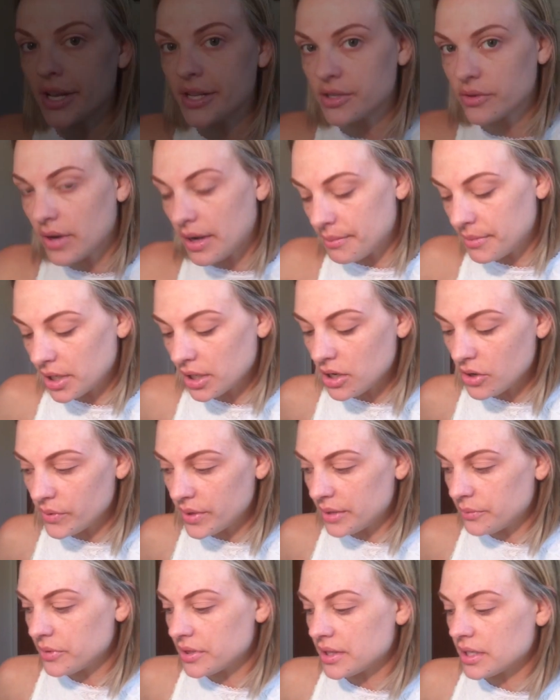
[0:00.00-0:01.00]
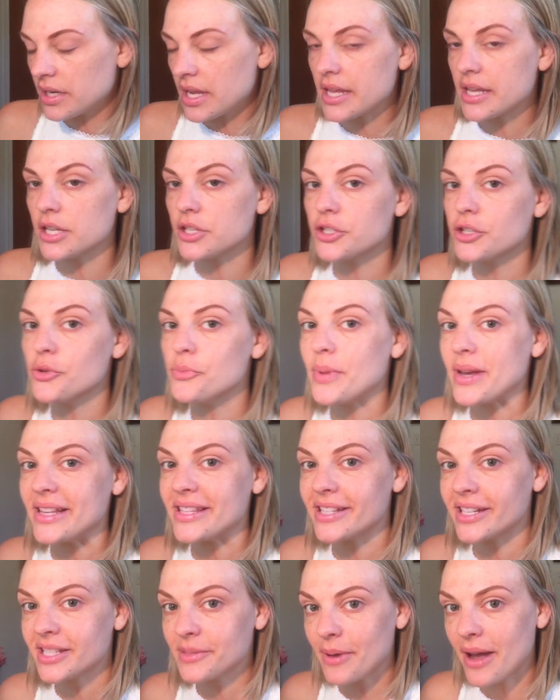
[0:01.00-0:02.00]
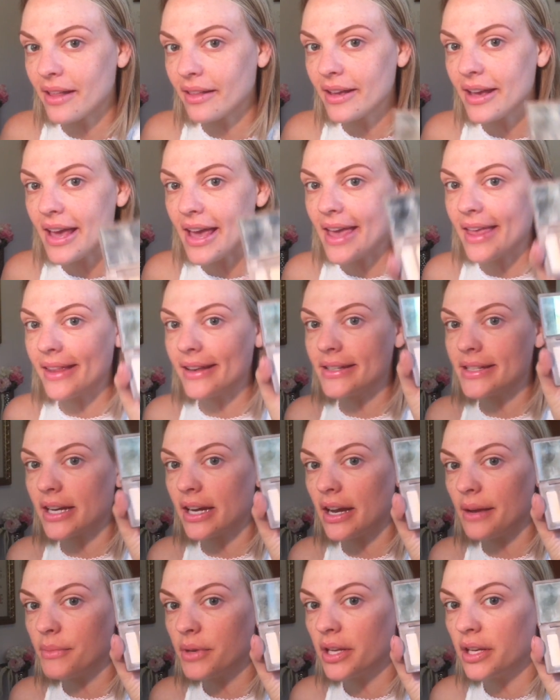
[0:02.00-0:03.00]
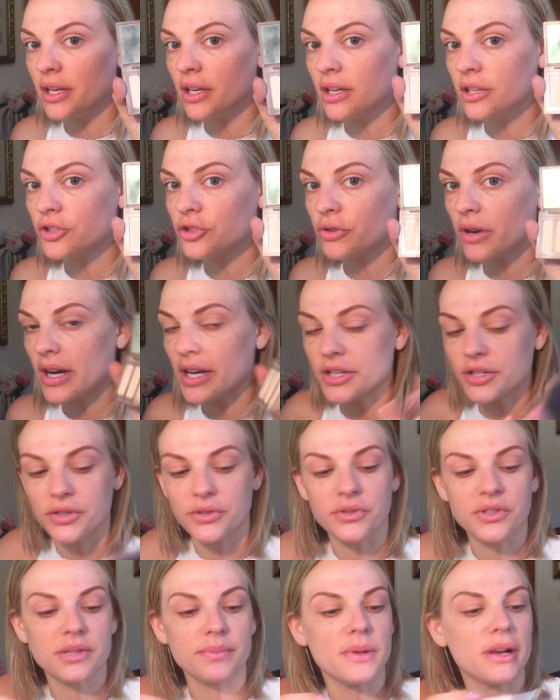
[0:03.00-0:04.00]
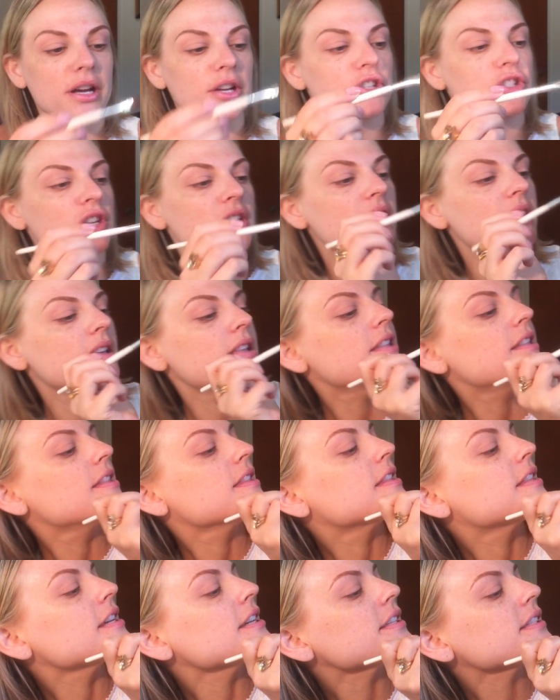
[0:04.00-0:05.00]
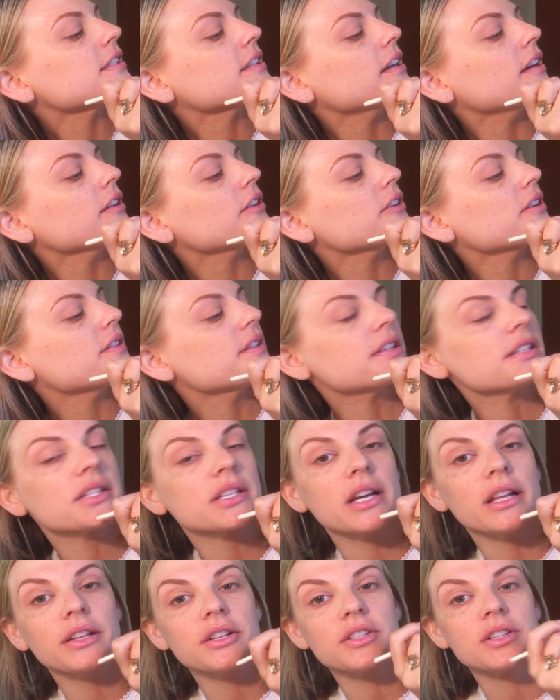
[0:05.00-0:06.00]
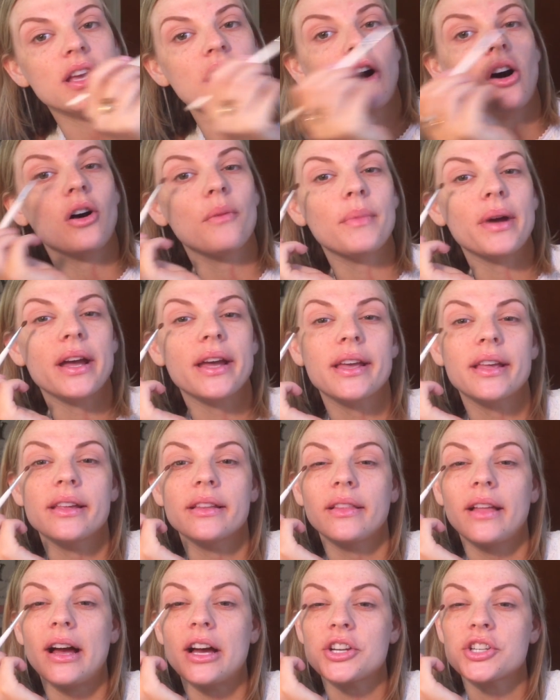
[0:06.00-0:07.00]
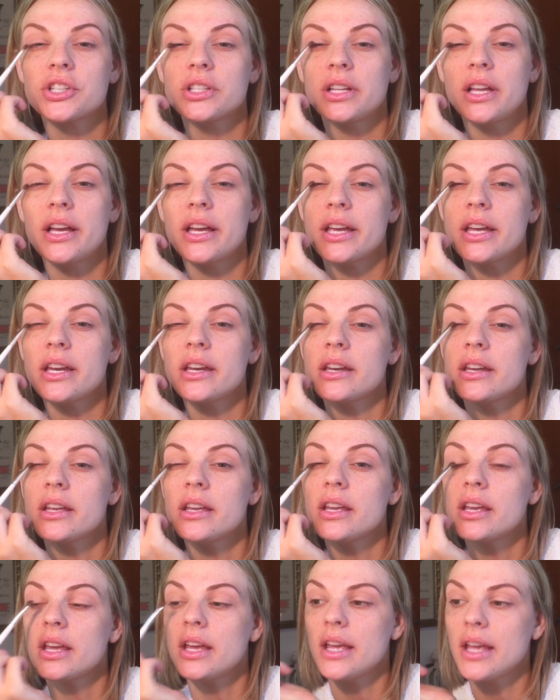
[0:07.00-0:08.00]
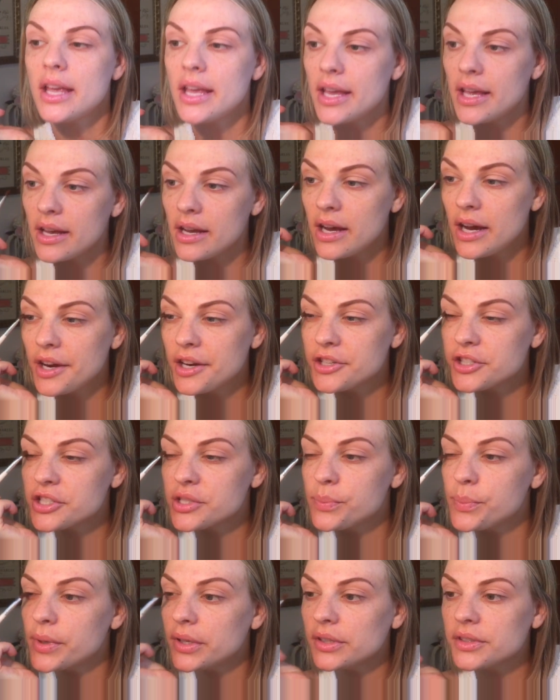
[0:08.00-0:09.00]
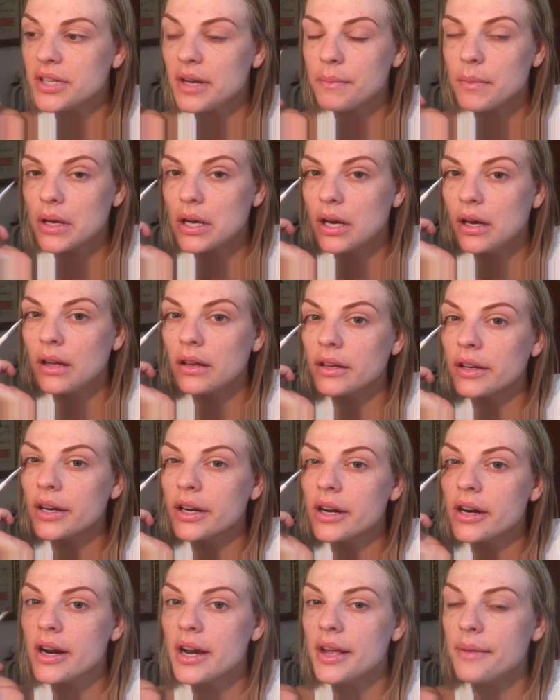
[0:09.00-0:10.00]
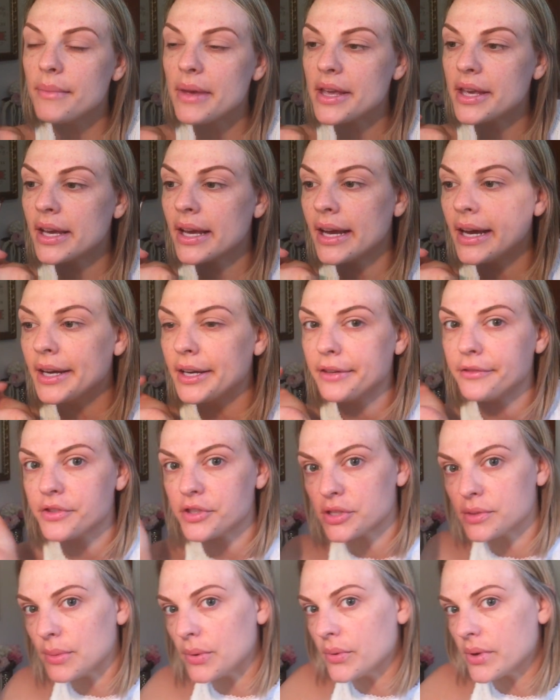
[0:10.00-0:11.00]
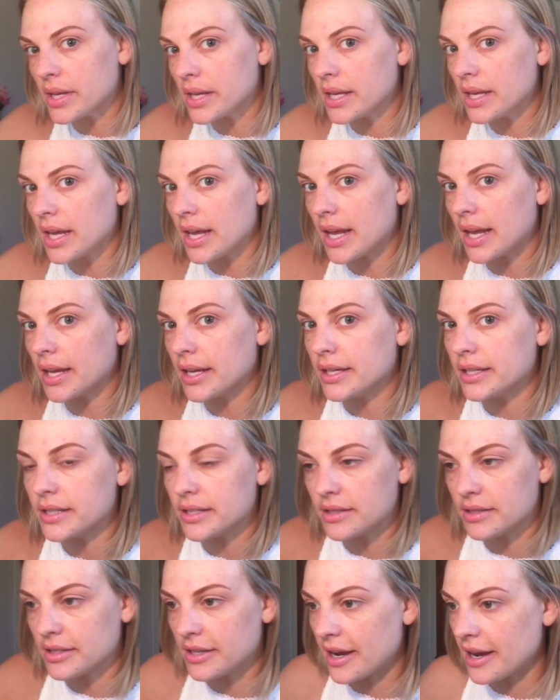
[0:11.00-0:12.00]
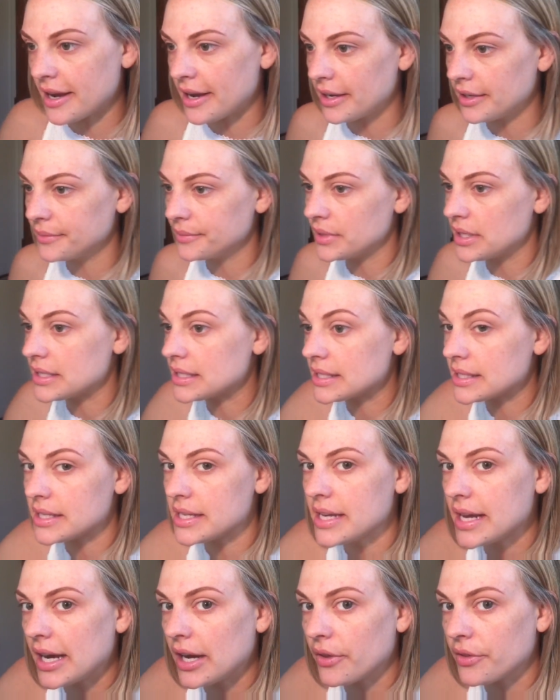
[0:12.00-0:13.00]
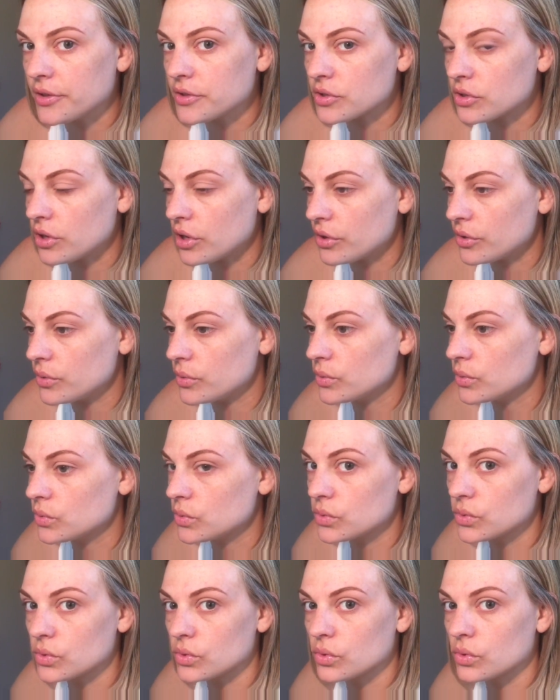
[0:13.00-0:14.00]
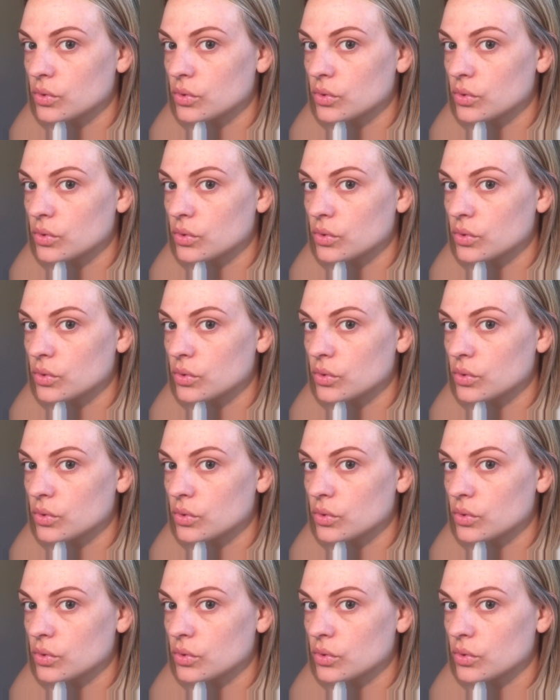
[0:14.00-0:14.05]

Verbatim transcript: Okay, so I'm gonna go in with the Naked 2 Basics palette and I'm gonna try to smudge this color and this color on my lash line and kind of just build up the color and make it kind of smoky and yeah, let's see how this goes.